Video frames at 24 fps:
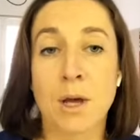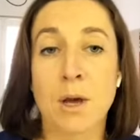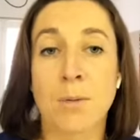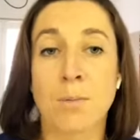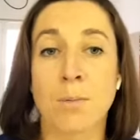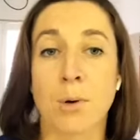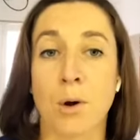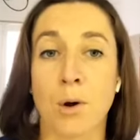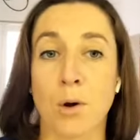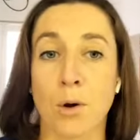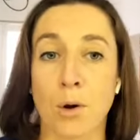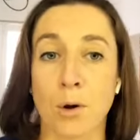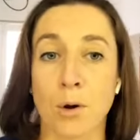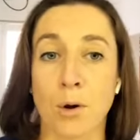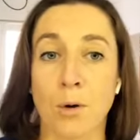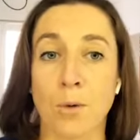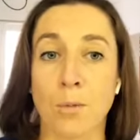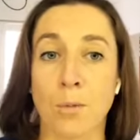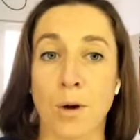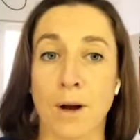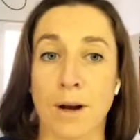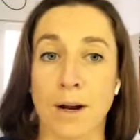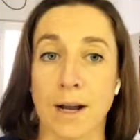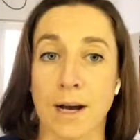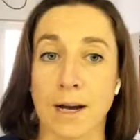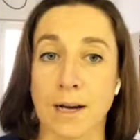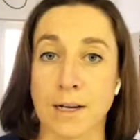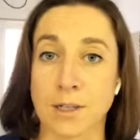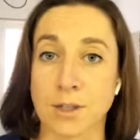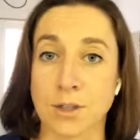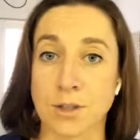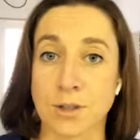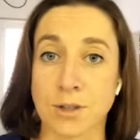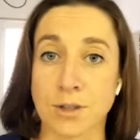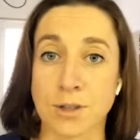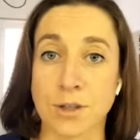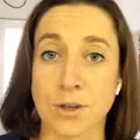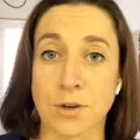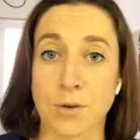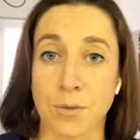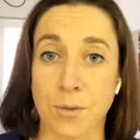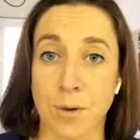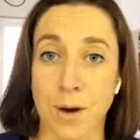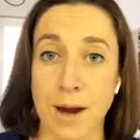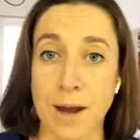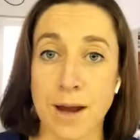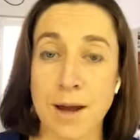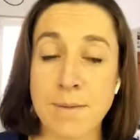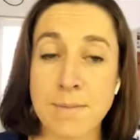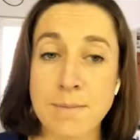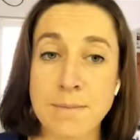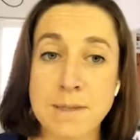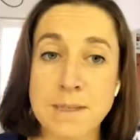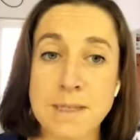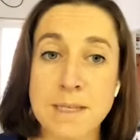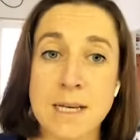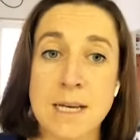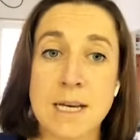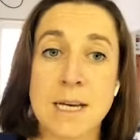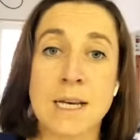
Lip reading: per 100 grams.